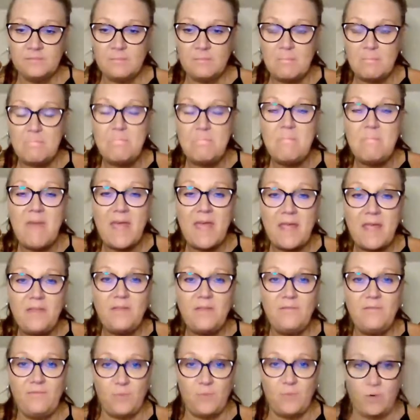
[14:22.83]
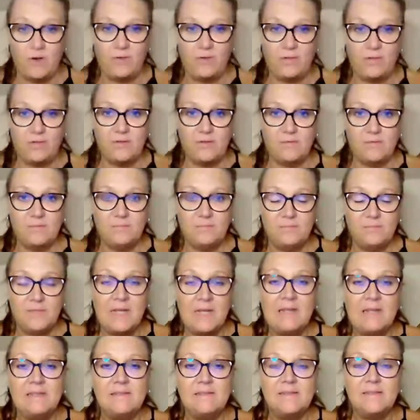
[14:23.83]
May the 4th,
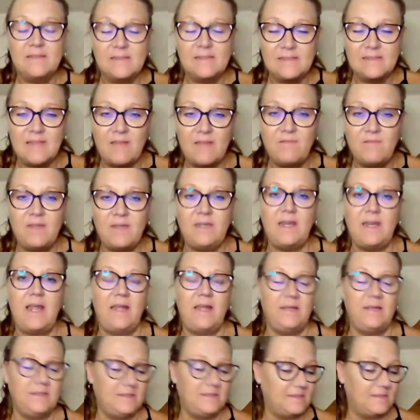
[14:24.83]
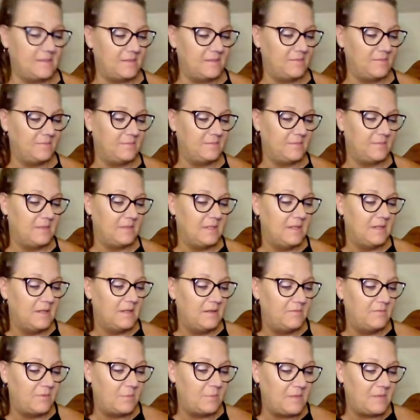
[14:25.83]
7 days
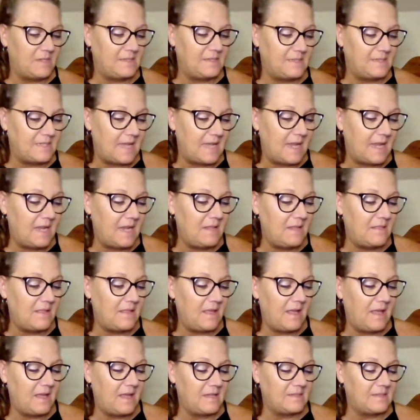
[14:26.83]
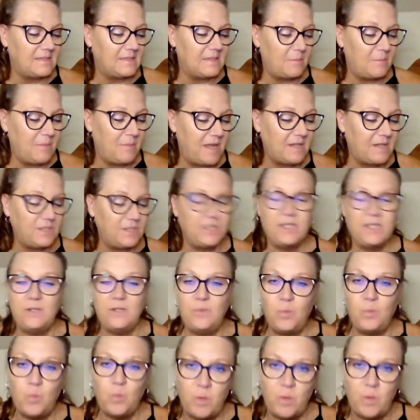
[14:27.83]
from the day that
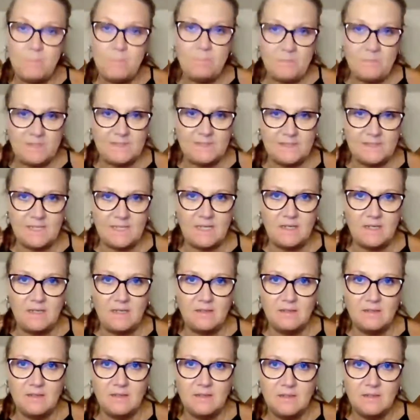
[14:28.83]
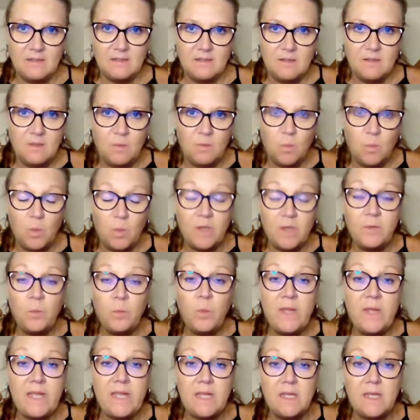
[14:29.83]
Sebastian went missing, 1
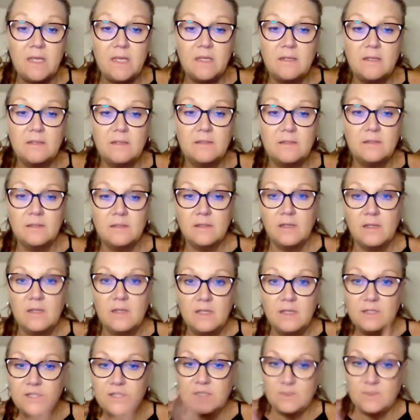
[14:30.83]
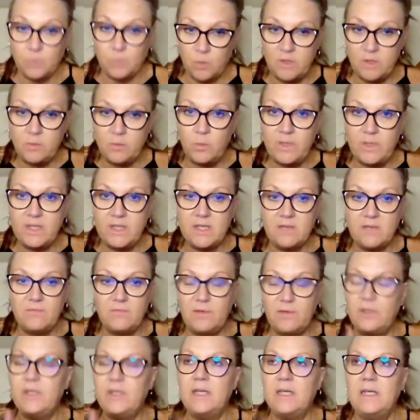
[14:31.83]
week, just 1 week of
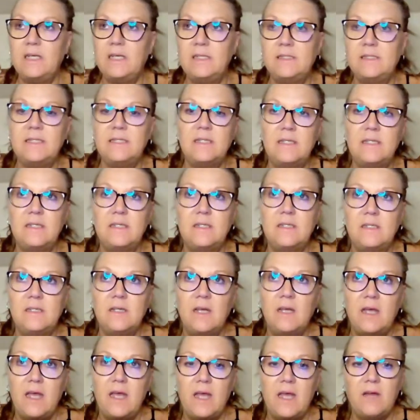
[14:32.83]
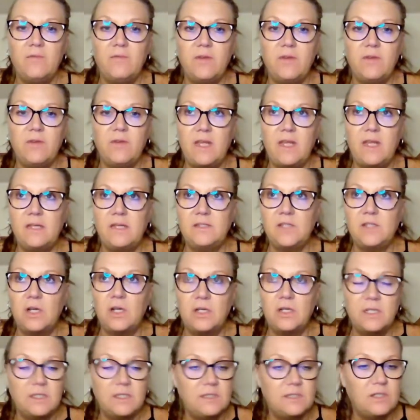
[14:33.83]
looking into everything,
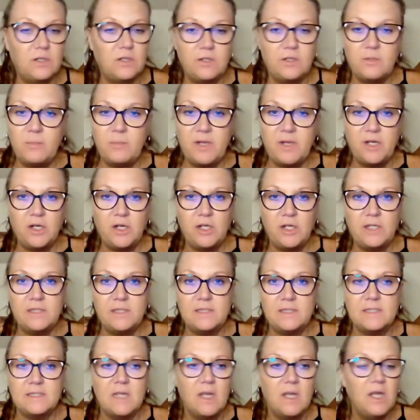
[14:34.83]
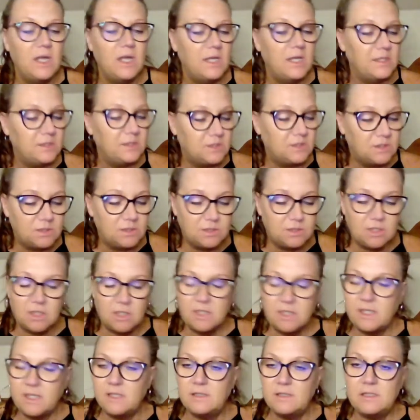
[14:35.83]
talking to all the parents,
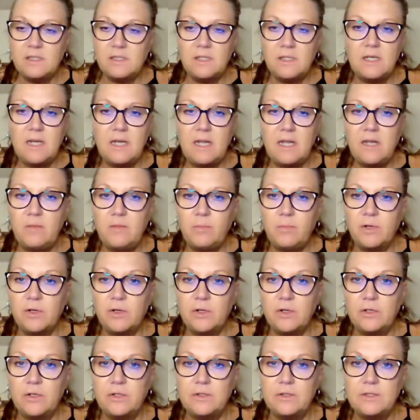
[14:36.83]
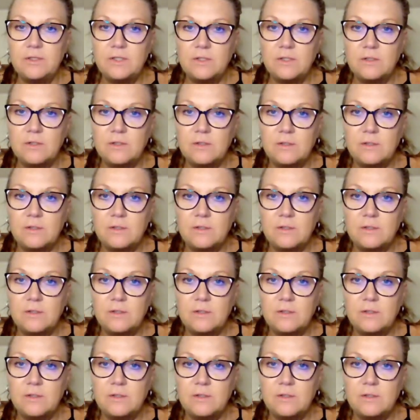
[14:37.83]
talking to the neighbors,